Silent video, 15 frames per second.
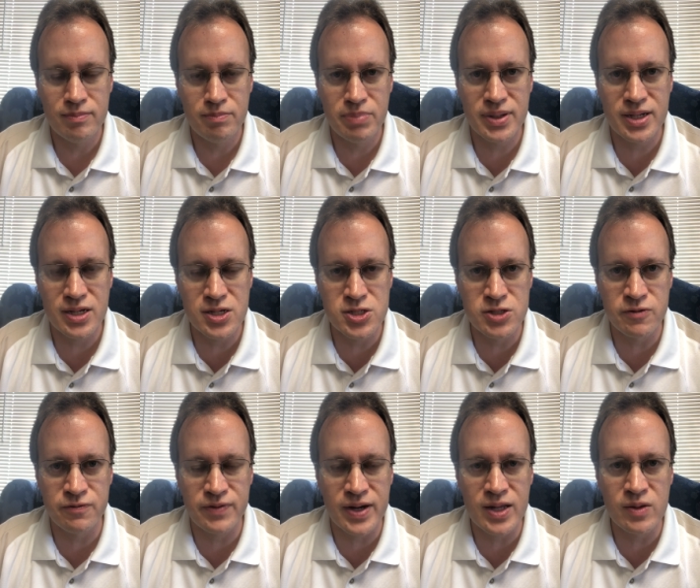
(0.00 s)
because you're
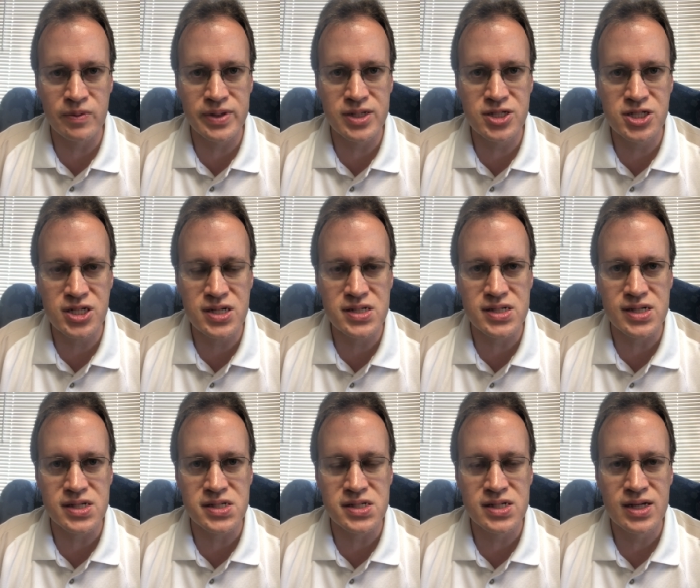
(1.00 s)
following
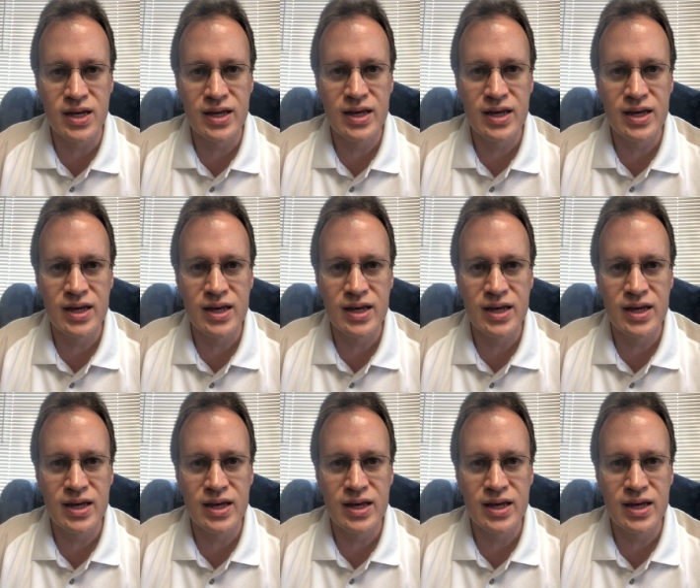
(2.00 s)
Jesus,